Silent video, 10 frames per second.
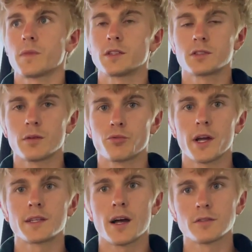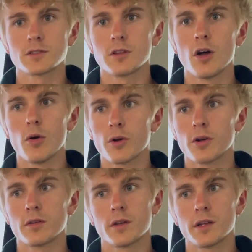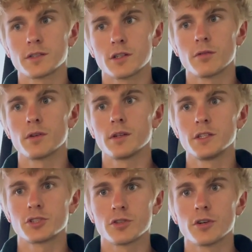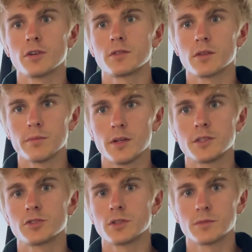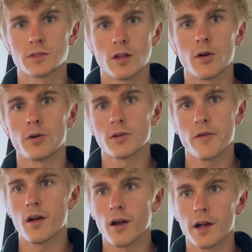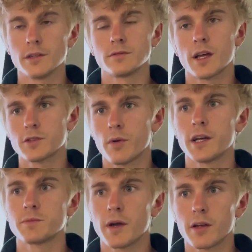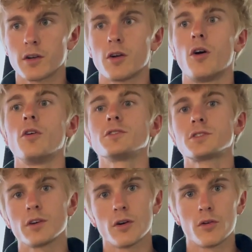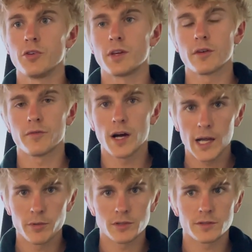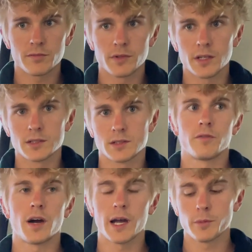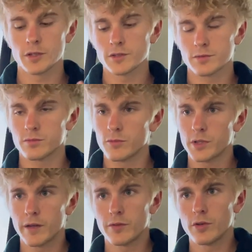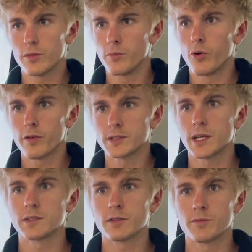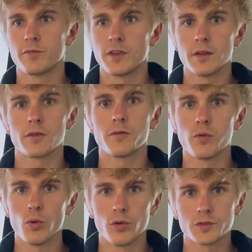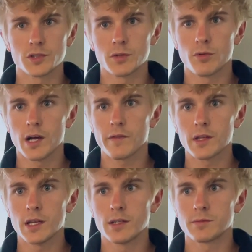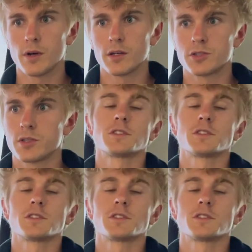It's going to break down slower, and it's going to release sugar into the bloodstream slower. All right, that's why it's better. Also, you get fibers from this. Fibers will give you more of a sense of feeling full, so you won't have to eat as much.